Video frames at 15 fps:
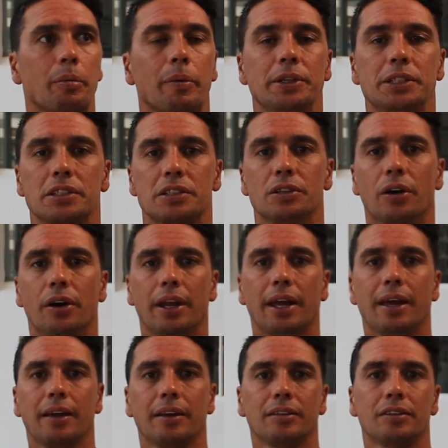probably just not
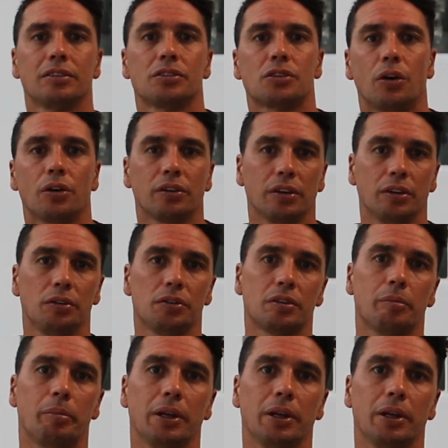as strong as it used to